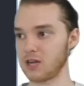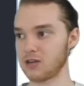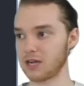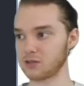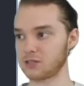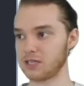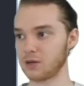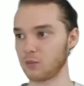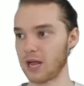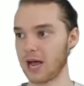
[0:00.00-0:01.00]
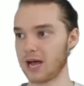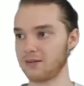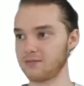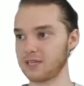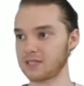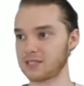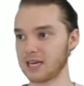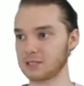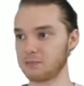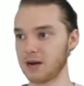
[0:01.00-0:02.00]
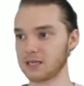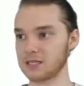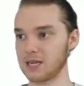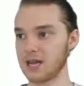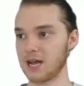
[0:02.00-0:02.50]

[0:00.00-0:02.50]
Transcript: you guys will see that we have this text box